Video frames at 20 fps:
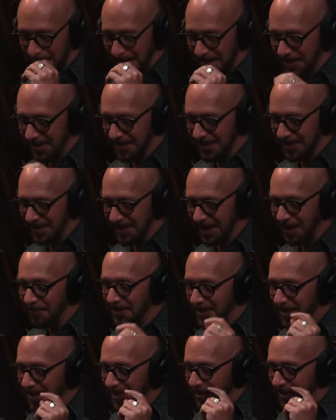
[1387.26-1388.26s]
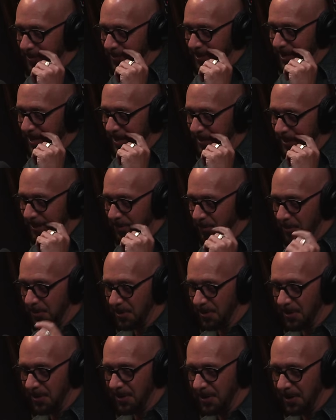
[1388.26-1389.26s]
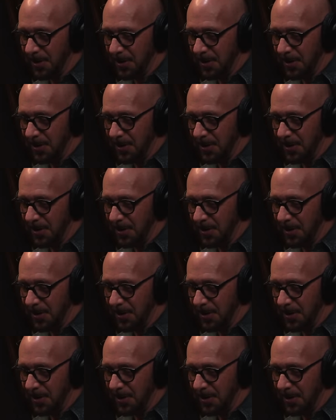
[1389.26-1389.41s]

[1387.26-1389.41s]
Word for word: because I was thinking the other day, like we're